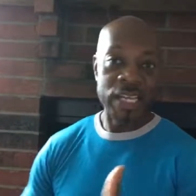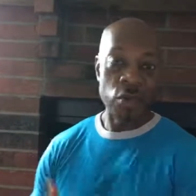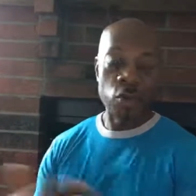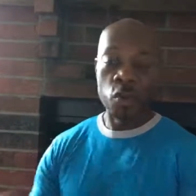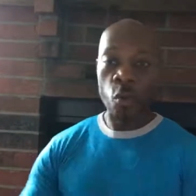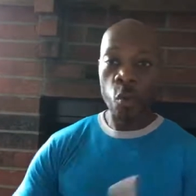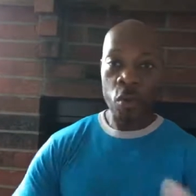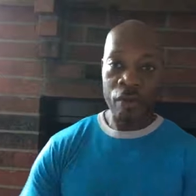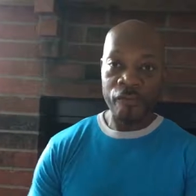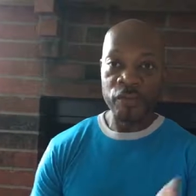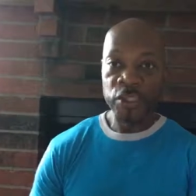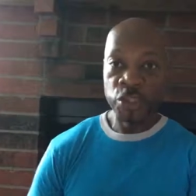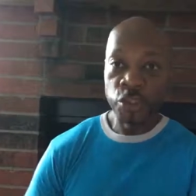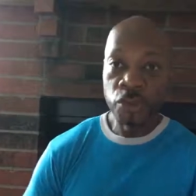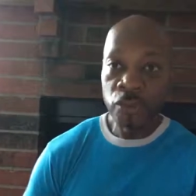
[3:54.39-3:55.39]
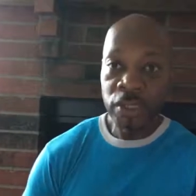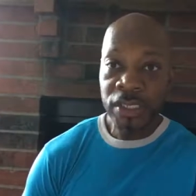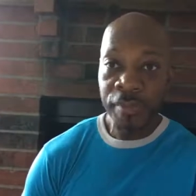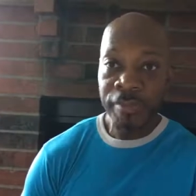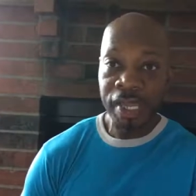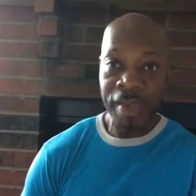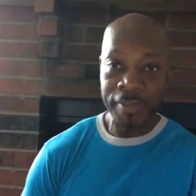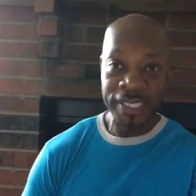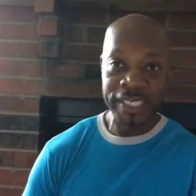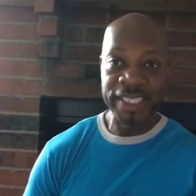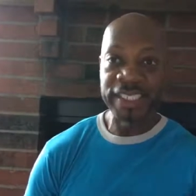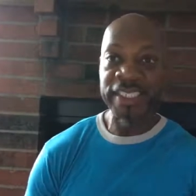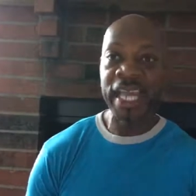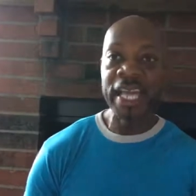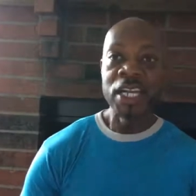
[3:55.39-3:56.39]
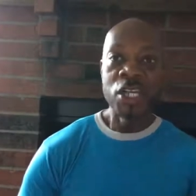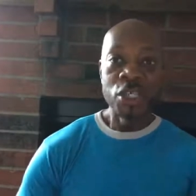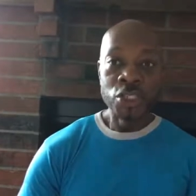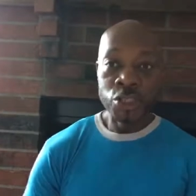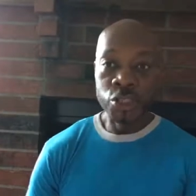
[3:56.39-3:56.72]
and in order for you to be able to get that,